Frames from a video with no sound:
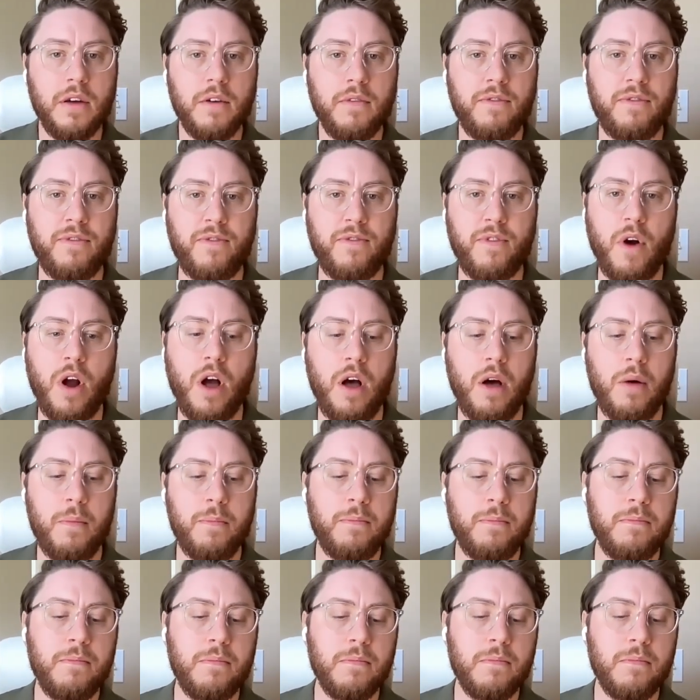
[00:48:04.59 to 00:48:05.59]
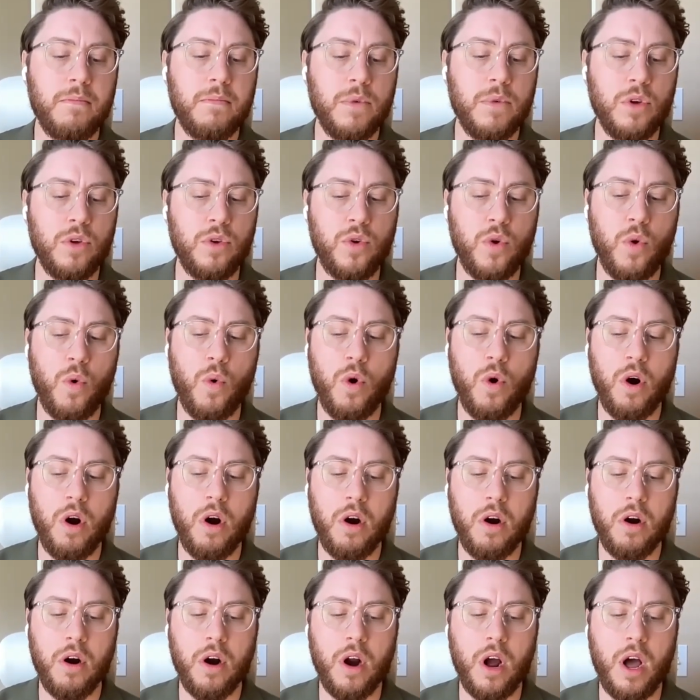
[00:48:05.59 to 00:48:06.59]
from
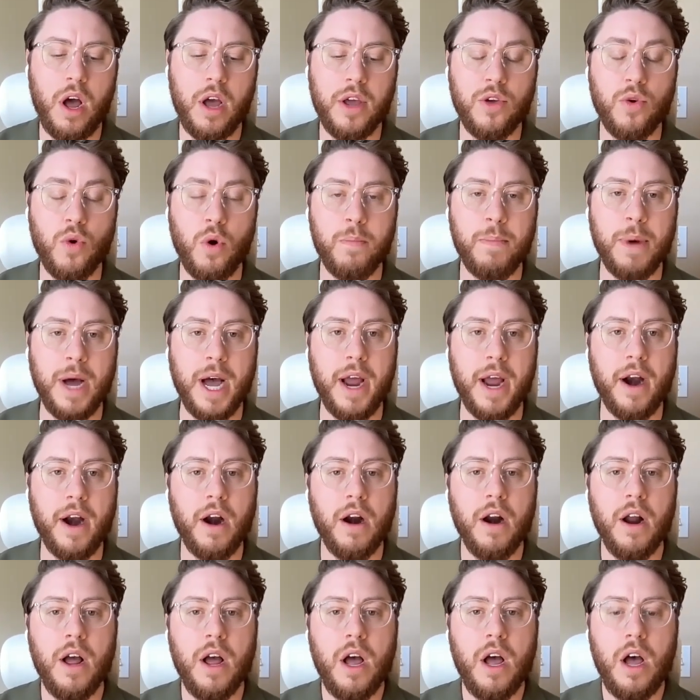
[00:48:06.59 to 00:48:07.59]
your buyer.